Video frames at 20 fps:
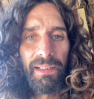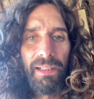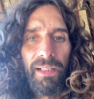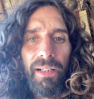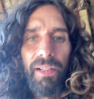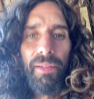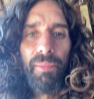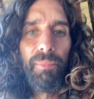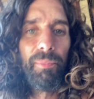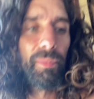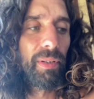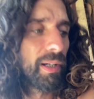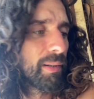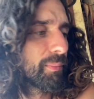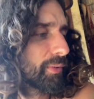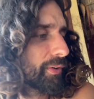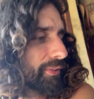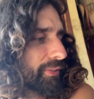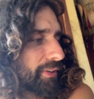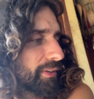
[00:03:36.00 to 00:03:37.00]
I'm
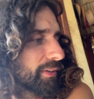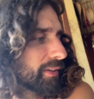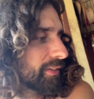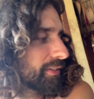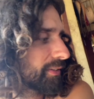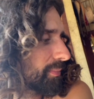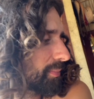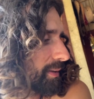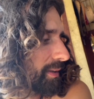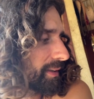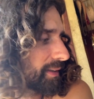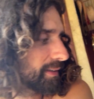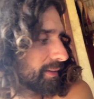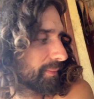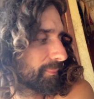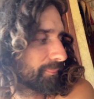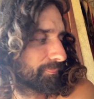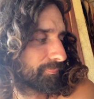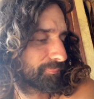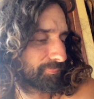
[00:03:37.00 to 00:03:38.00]
also going to be
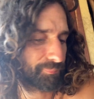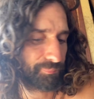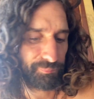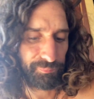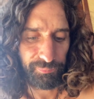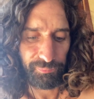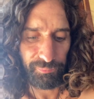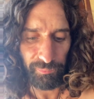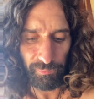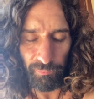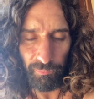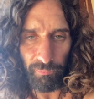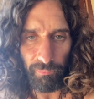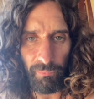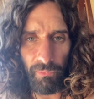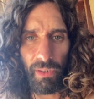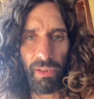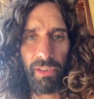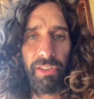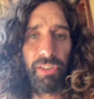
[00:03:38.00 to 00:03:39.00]

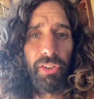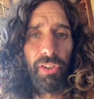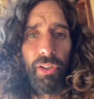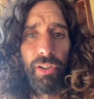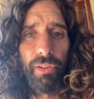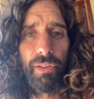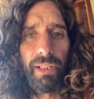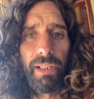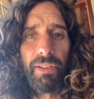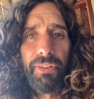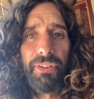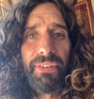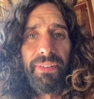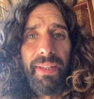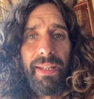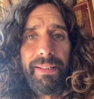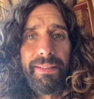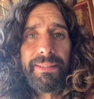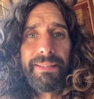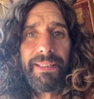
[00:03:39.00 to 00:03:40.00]
curing a
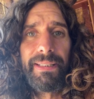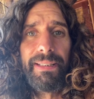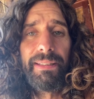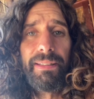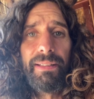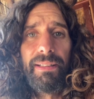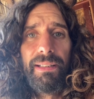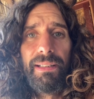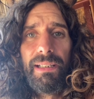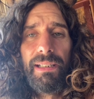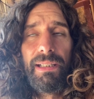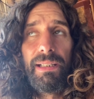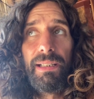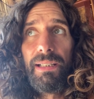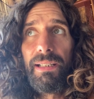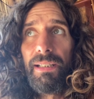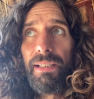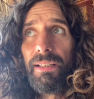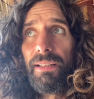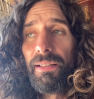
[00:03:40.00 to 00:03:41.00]
snake skin
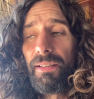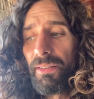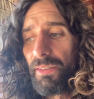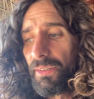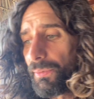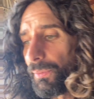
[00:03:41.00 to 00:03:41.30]
here as